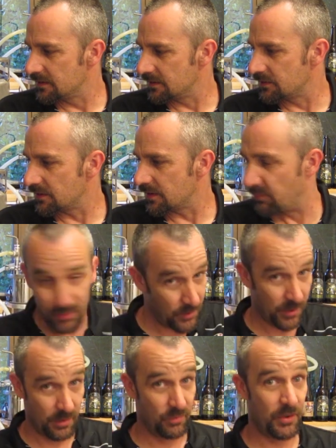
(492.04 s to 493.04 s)
trying to put
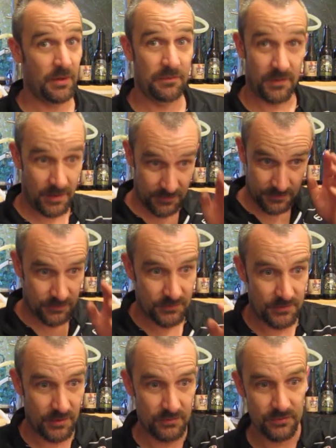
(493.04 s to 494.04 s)
on a brave face and
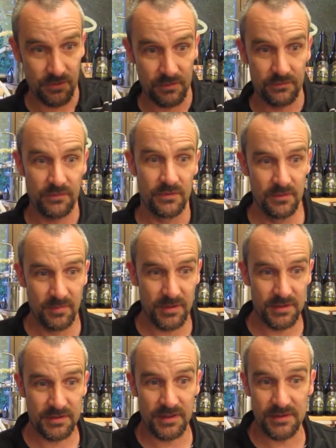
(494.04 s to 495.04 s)
soldier on through,
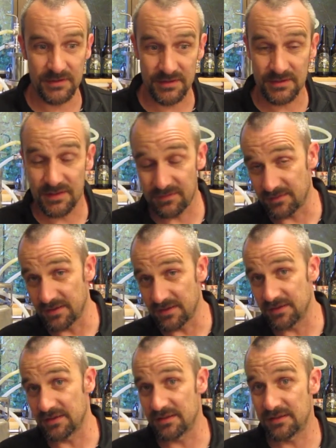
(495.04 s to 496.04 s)
but it does
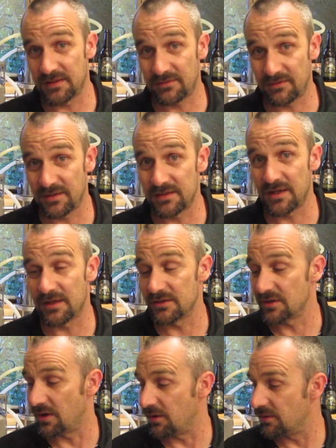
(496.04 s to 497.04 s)
definitely take a
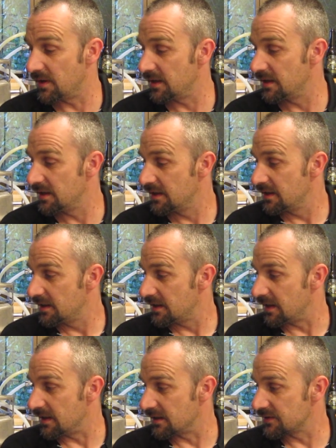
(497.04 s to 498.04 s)
toll.
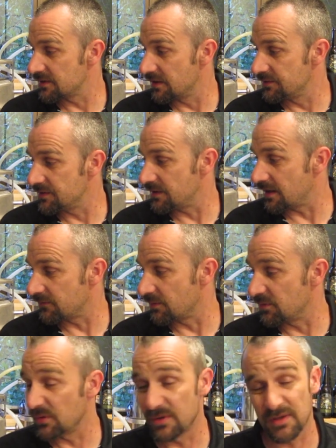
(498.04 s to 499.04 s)
And it slows you down
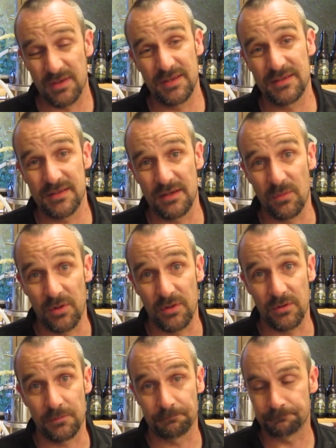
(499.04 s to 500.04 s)
from doing the things that you want
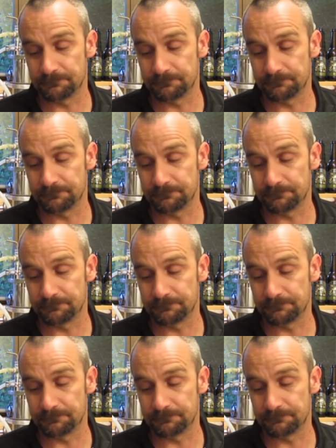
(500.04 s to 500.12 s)
to do.